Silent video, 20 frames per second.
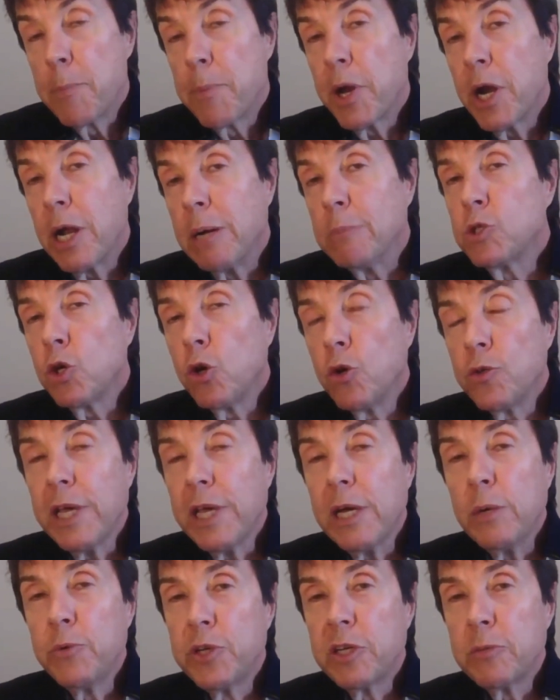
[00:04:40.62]
but I'm sure
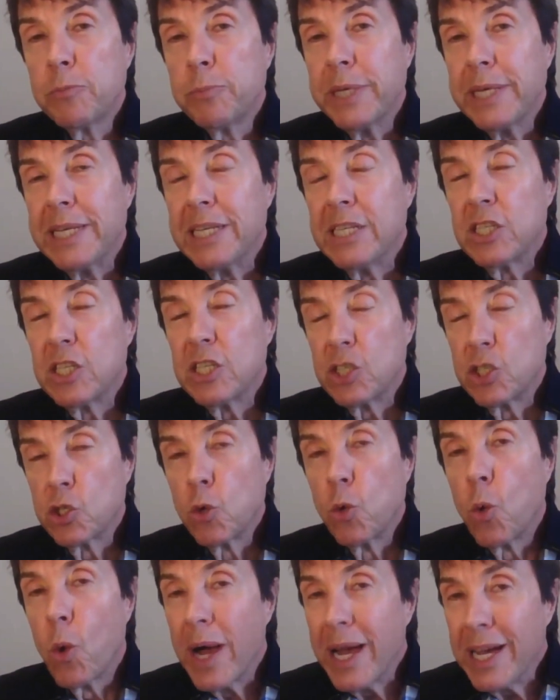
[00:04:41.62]
they would have been in
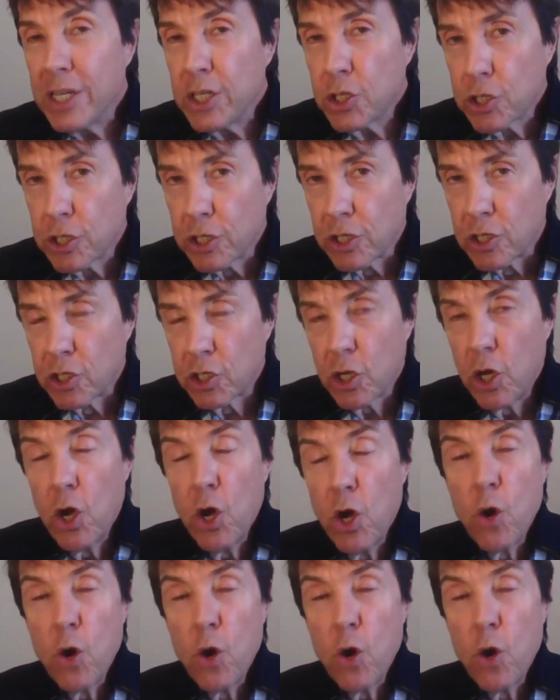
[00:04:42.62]
situations